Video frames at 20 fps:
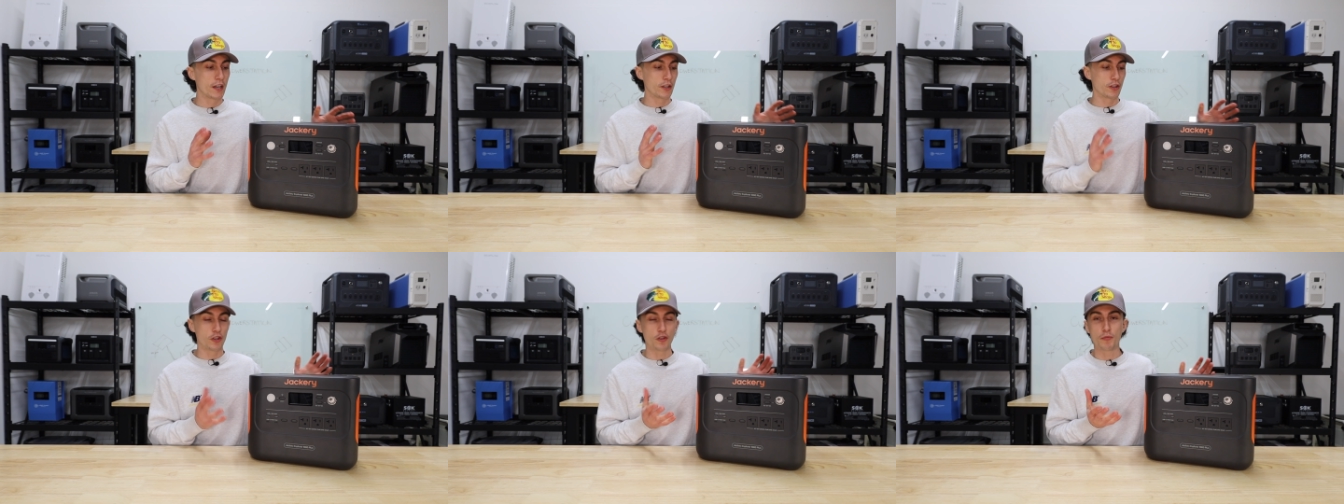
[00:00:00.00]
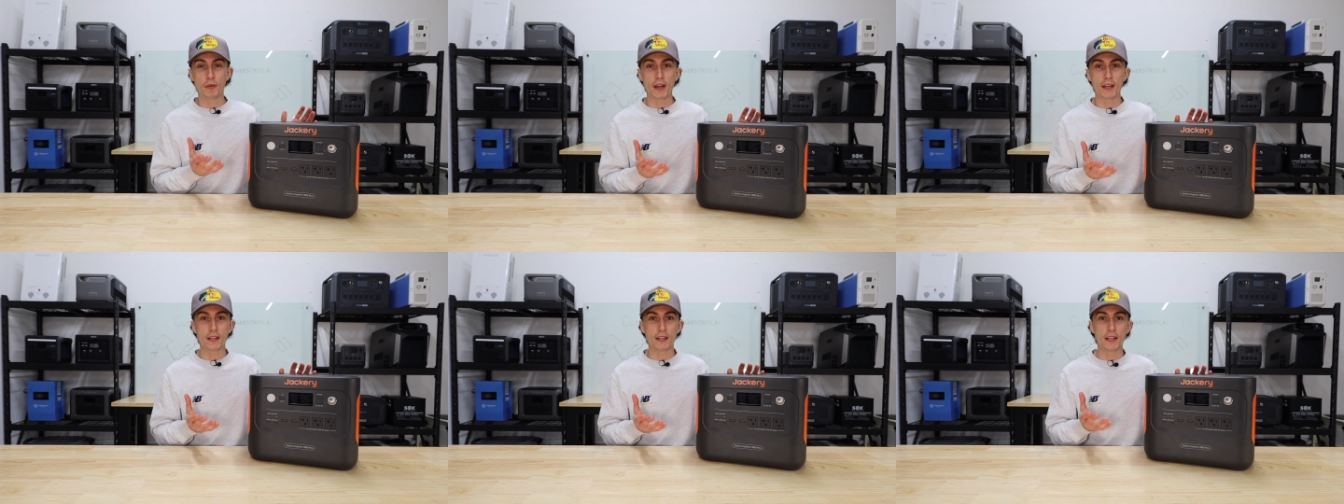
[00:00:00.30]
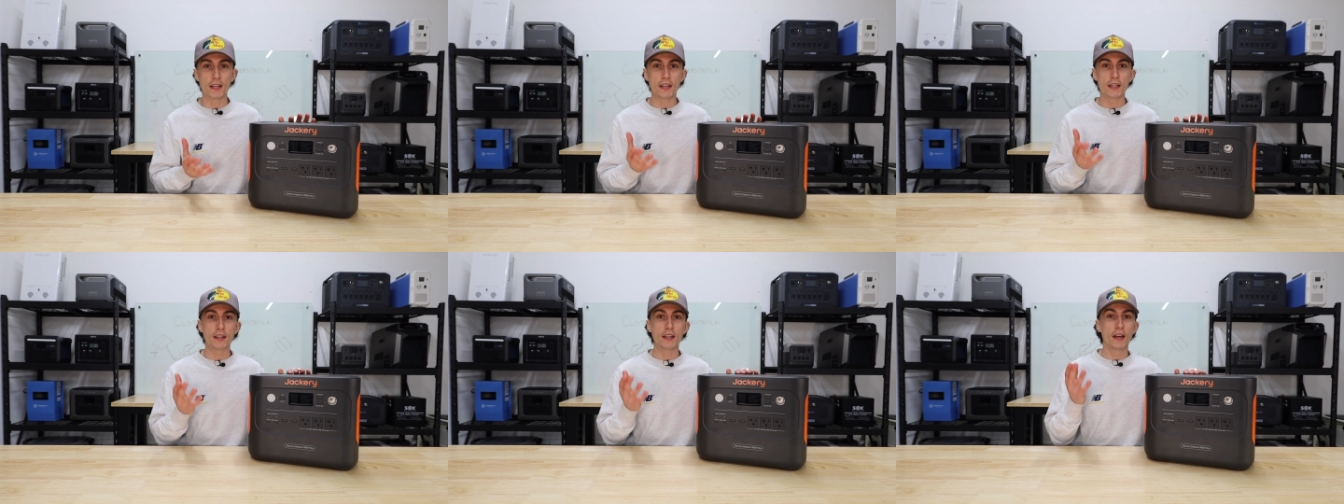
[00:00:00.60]
you might
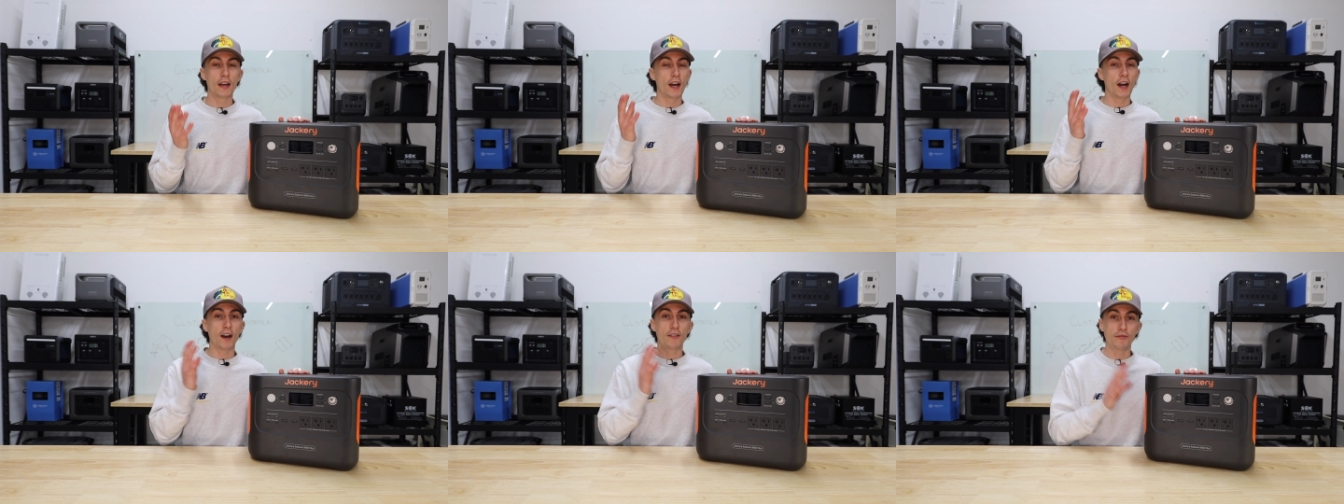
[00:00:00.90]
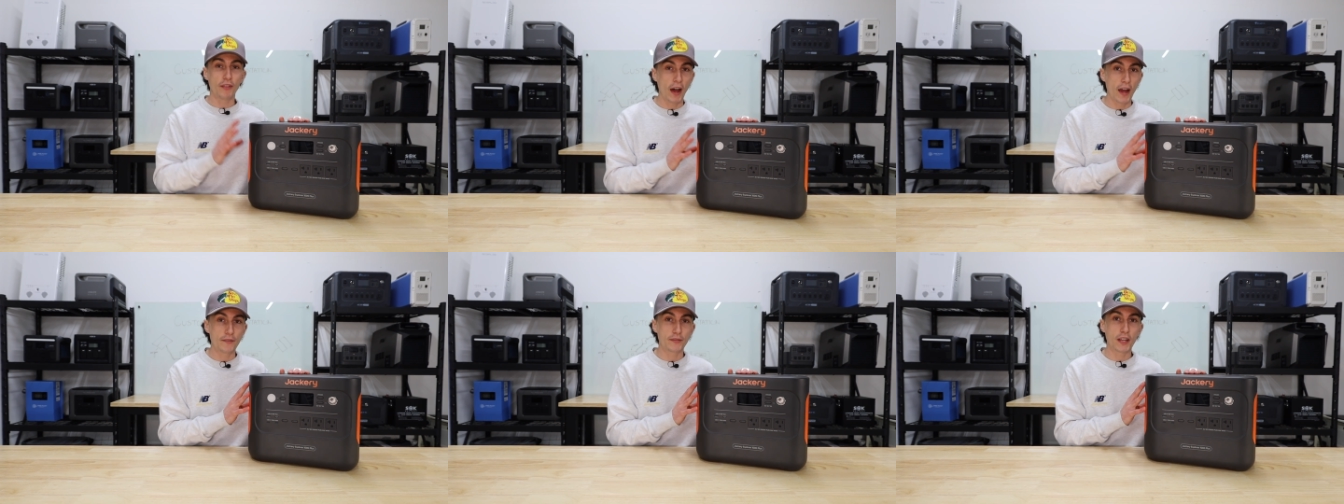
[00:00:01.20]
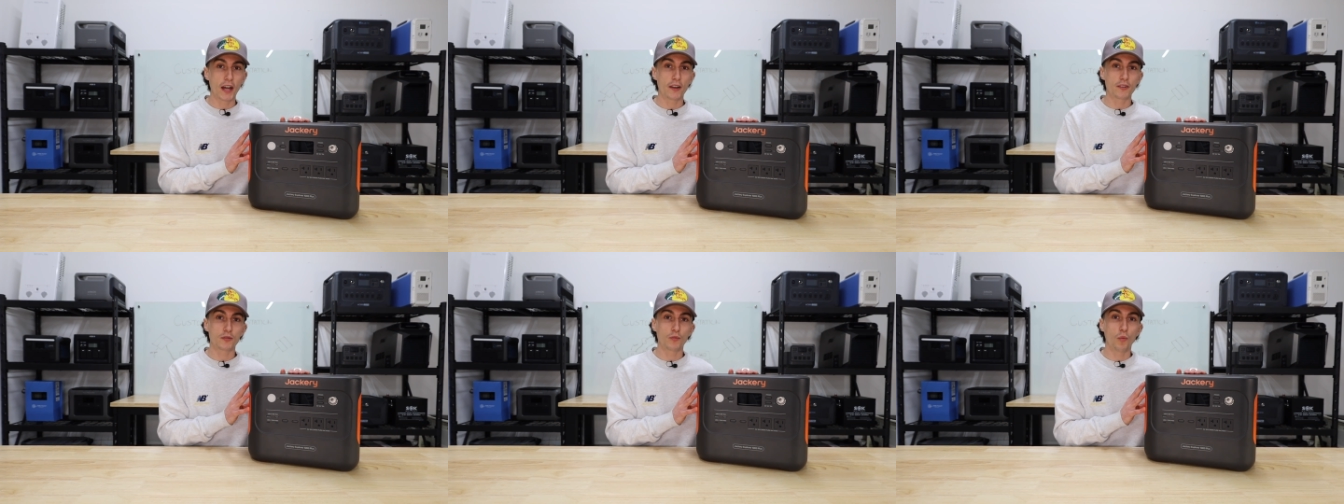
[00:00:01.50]
need a five
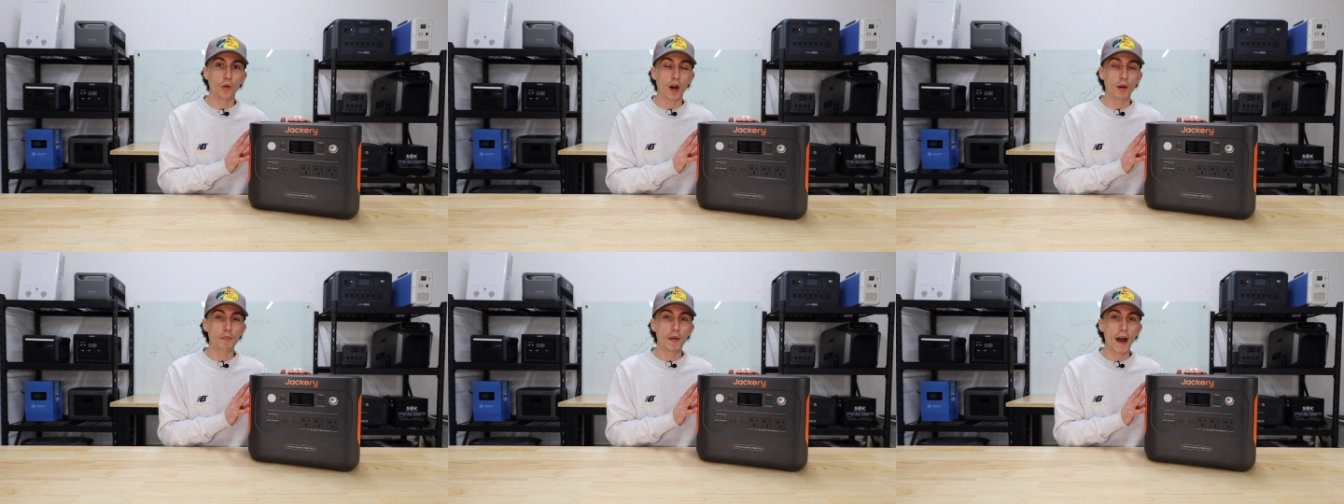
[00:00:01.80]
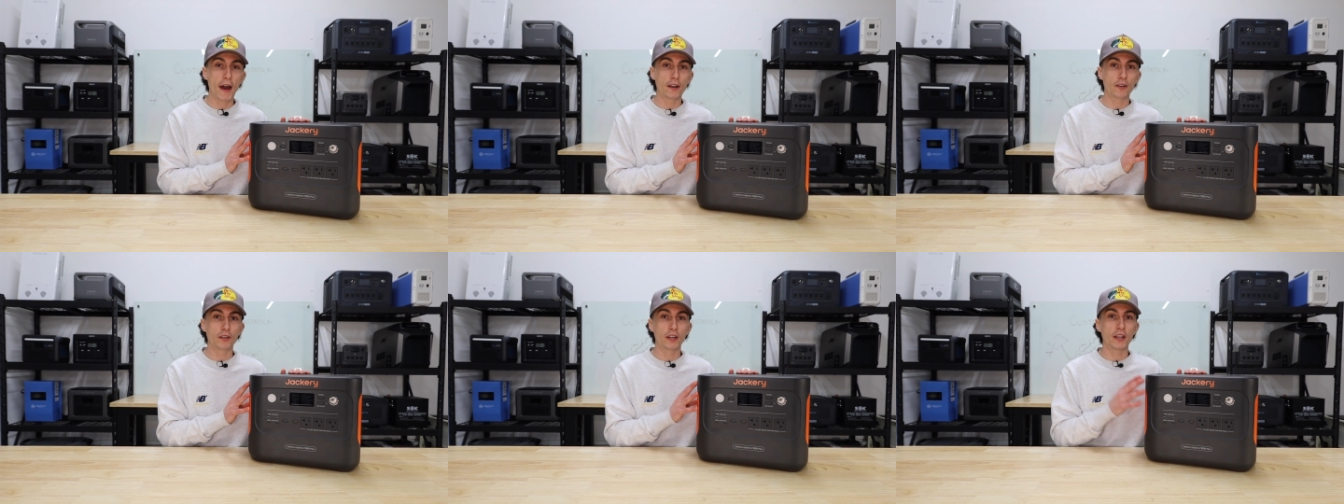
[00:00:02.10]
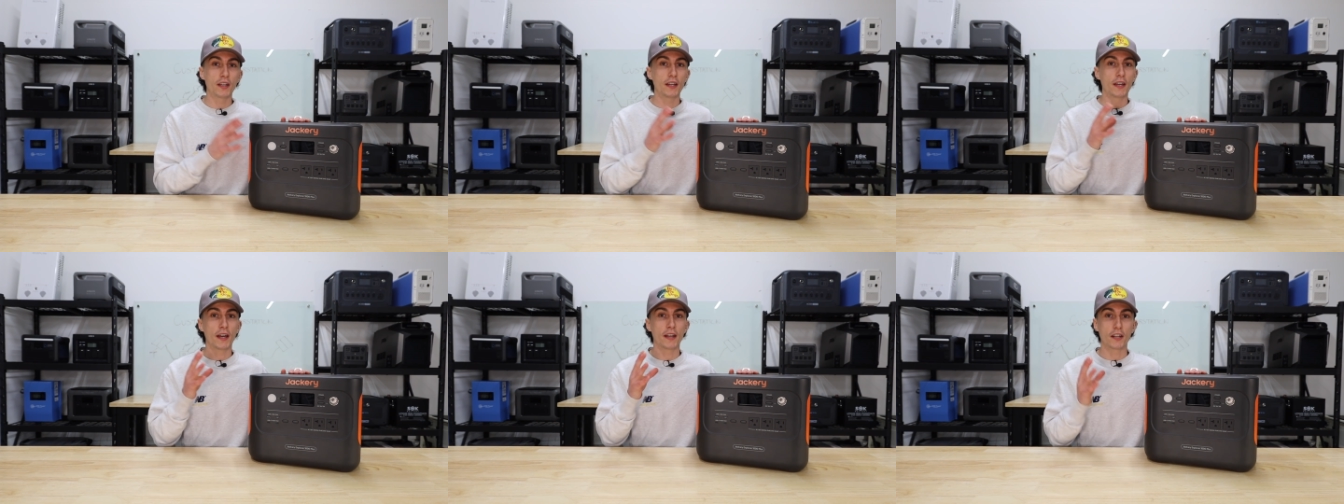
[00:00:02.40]
thousand watt
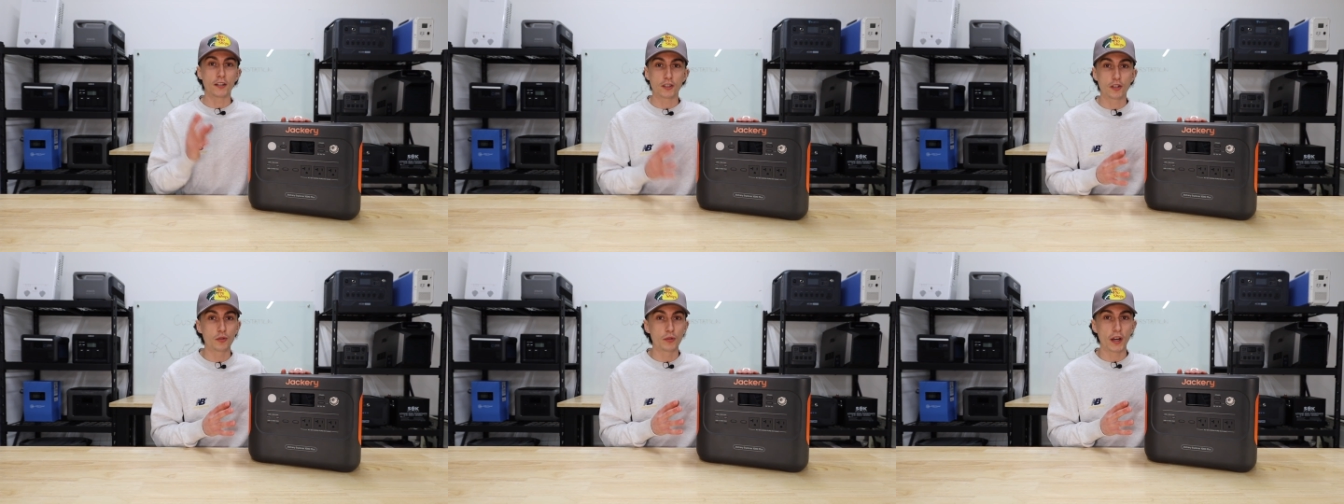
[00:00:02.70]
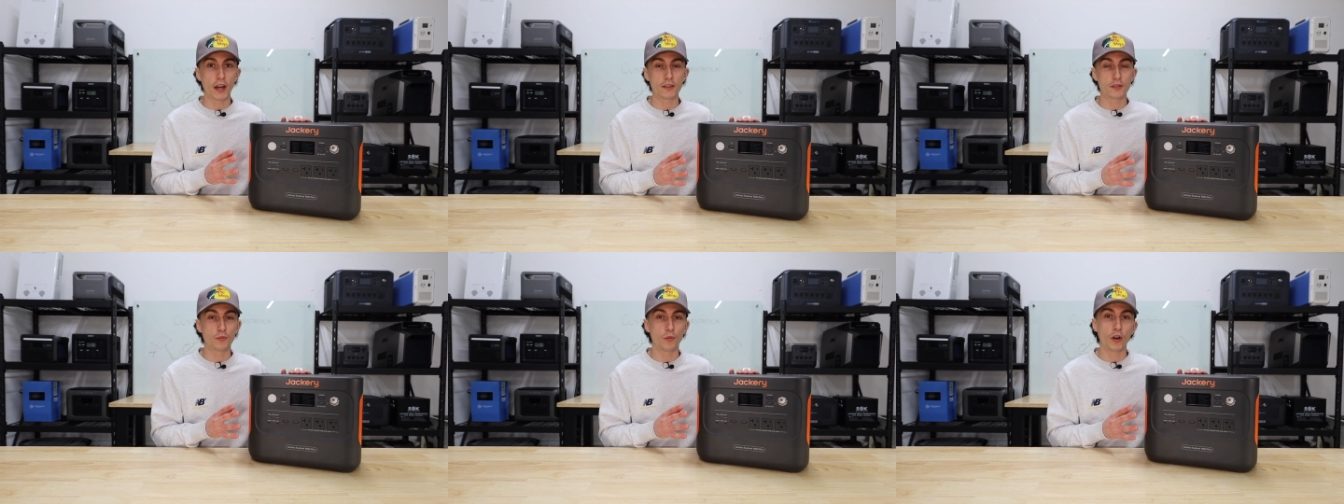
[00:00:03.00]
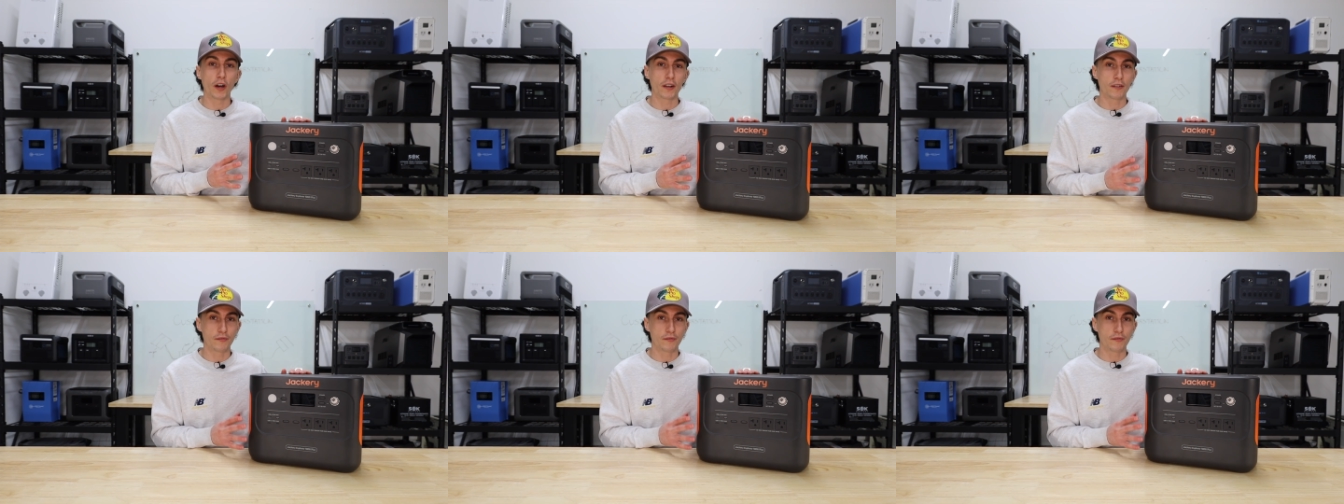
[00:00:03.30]
battery and a two thousand watt